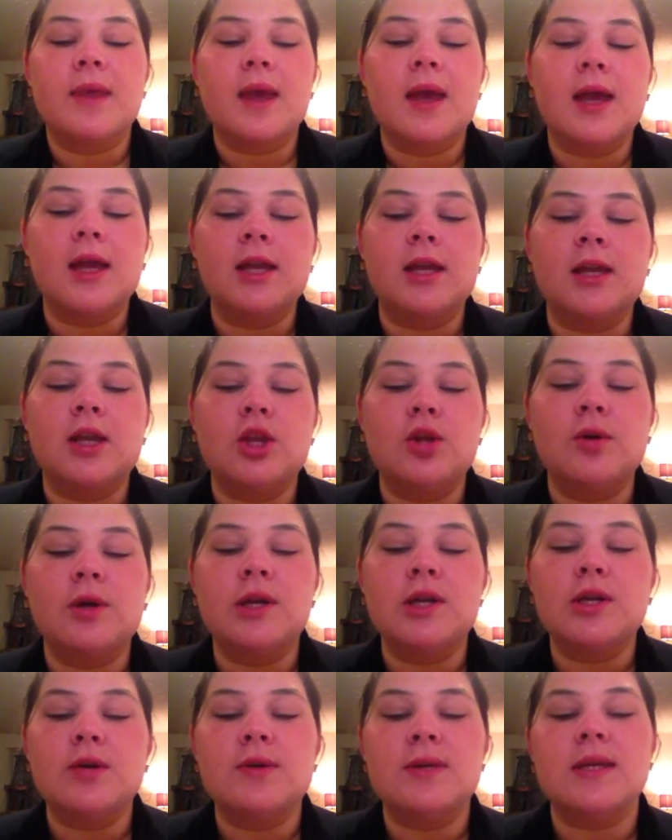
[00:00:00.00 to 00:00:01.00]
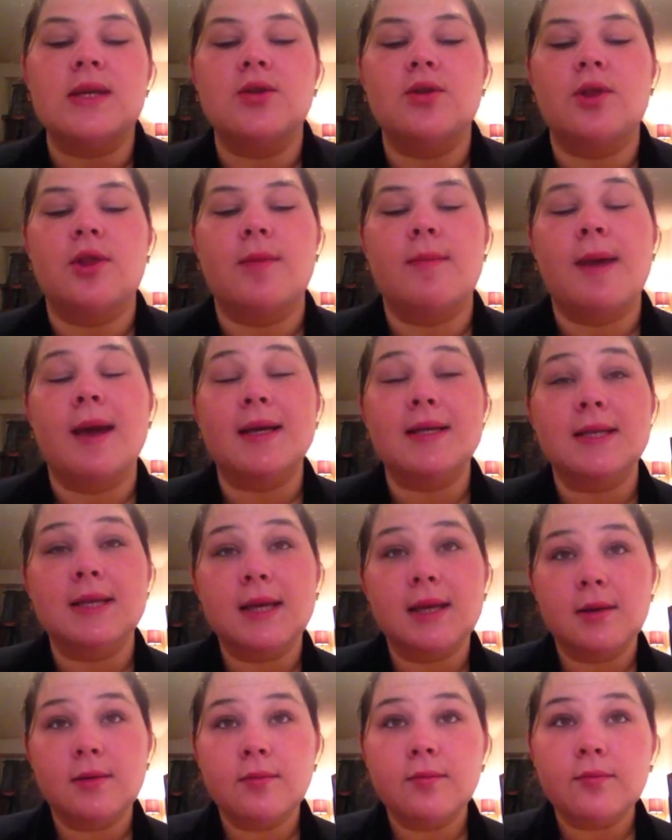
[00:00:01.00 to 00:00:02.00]
And you can use either the
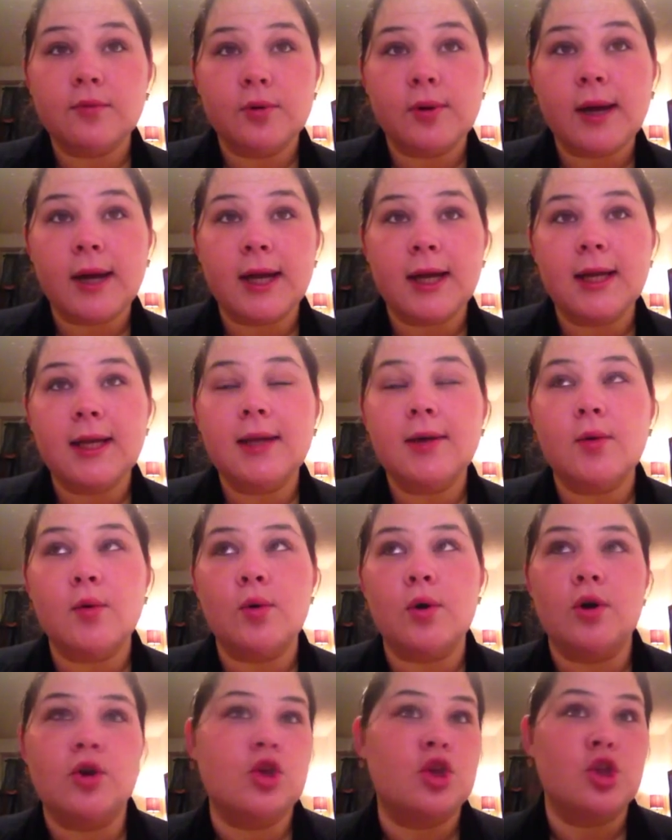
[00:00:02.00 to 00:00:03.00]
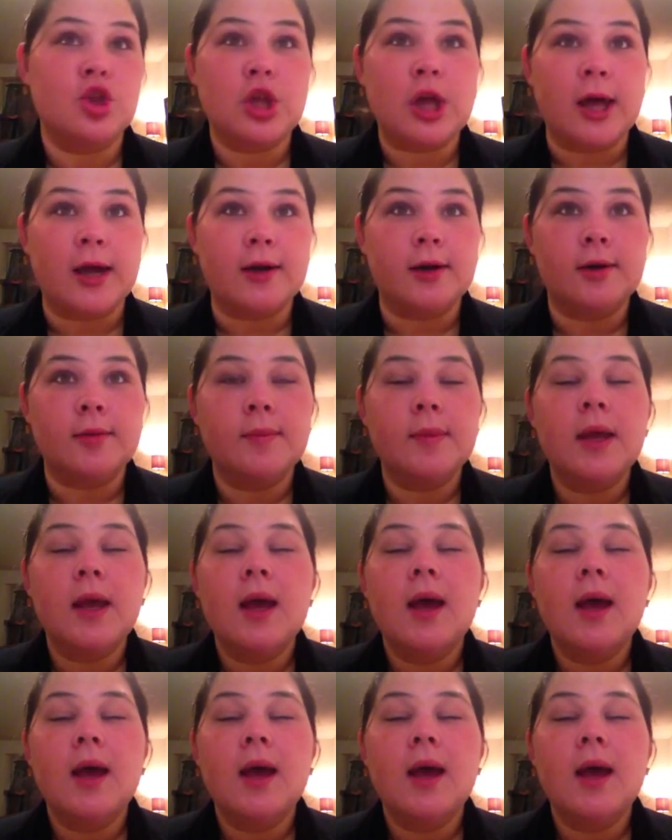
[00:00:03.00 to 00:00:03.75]
Mexican variety or just cheddar.